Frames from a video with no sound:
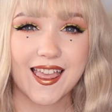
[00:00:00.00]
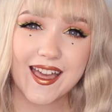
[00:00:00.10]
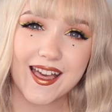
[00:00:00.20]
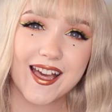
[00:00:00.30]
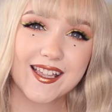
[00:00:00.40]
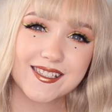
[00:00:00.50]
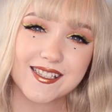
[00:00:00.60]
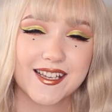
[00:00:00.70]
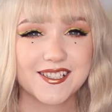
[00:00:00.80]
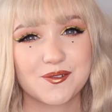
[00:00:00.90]
Hey guys,
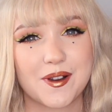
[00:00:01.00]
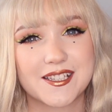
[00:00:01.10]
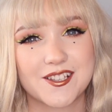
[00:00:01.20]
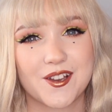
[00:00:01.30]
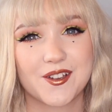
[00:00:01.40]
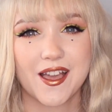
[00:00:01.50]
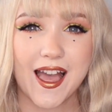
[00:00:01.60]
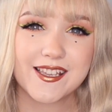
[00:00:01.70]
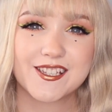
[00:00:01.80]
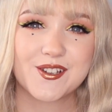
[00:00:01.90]
it's Wazo.
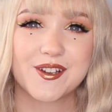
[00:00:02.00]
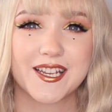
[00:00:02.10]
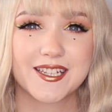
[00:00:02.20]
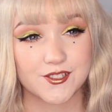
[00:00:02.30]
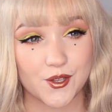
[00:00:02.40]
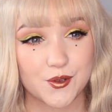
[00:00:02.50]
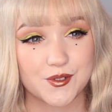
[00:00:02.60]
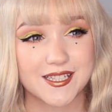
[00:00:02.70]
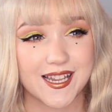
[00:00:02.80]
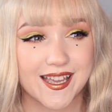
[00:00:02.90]
How you doing? So
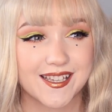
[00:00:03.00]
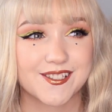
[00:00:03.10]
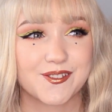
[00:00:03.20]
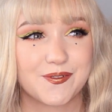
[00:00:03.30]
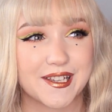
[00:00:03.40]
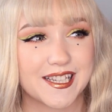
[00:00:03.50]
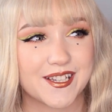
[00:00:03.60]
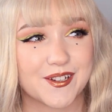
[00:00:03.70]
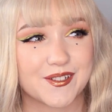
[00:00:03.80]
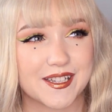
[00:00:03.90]
today's
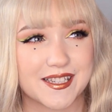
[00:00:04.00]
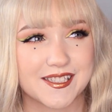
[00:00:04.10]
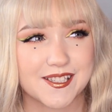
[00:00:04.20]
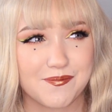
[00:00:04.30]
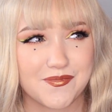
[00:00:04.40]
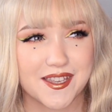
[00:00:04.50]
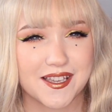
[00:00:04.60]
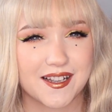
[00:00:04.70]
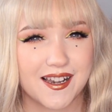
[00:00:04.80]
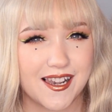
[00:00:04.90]
video is
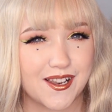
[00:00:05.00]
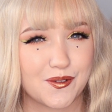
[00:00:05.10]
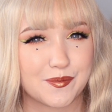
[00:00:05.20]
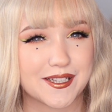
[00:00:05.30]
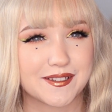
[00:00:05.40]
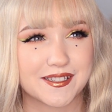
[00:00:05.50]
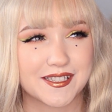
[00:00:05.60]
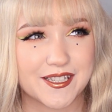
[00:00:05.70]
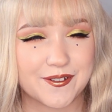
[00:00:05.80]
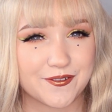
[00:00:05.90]
something a little bit
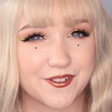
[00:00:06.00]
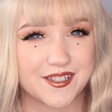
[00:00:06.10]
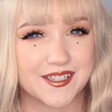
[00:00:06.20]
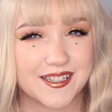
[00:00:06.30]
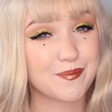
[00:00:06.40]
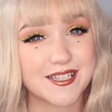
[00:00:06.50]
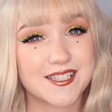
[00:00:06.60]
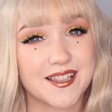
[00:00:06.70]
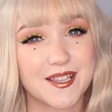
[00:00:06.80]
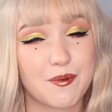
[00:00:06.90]
different.
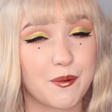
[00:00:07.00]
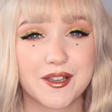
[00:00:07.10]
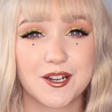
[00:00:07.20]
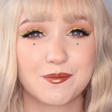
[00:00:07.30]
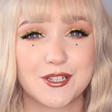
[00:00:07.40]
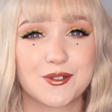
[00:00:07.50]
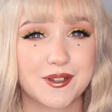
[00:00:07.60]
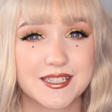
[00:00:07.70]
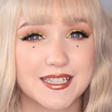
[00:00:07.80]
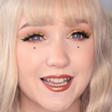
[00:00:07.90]
Basically what we're going to be
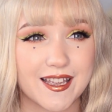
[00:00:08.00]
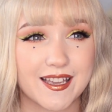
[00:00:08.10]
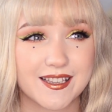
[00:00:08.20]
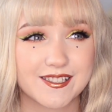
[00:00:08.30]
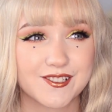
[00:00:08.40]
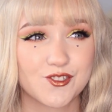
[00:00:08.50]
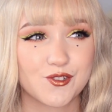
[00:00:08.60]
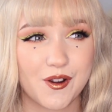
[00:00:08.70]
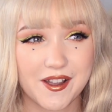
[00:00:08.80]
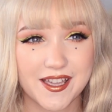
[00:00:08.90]
doing today is
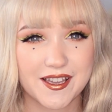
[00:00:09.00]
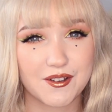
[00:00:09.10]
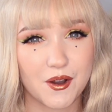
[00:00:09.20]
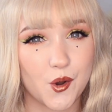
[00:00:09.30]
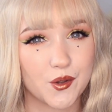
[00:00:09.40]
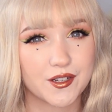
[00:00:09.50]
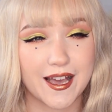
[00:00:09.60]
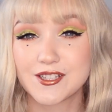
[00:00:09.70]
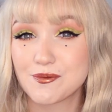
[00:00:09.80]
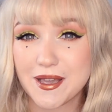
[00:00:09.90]
trying on
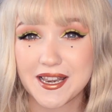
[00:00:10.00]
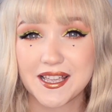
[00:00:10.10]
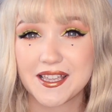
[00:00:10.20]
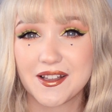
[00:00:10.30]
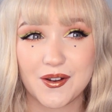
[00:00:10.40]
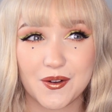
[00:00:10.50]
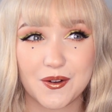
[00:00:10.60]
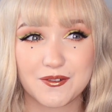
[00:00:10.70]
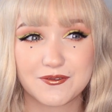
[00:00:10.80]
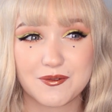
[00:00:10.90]
as many
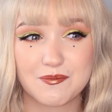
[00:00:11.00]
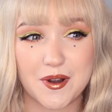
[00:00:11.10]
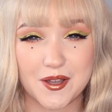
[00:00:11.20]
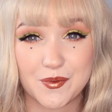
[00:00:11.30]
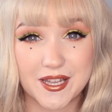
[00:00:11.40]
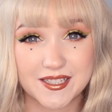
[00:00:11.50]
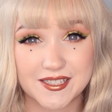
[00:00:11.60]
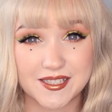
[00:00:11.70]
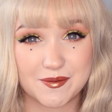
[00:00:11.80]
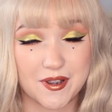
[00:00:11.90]
of my
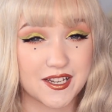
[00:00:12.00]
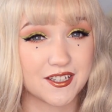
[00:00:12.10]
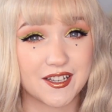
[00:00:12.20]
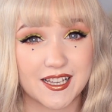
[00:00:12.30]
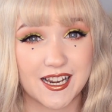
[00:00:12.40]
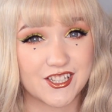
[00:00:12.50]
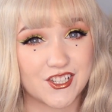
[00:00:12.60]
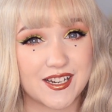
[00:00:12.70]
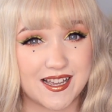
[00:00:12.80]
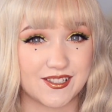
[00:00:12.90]
wigs in my entire
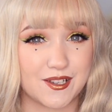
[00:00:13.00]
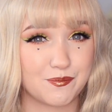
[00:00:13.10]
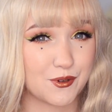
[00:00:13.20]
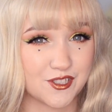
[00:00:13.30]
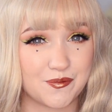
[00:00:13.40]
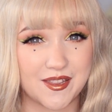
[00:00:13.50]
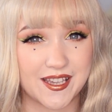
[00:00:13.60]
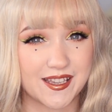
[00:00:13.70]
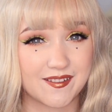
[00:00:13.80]
collection as I possibly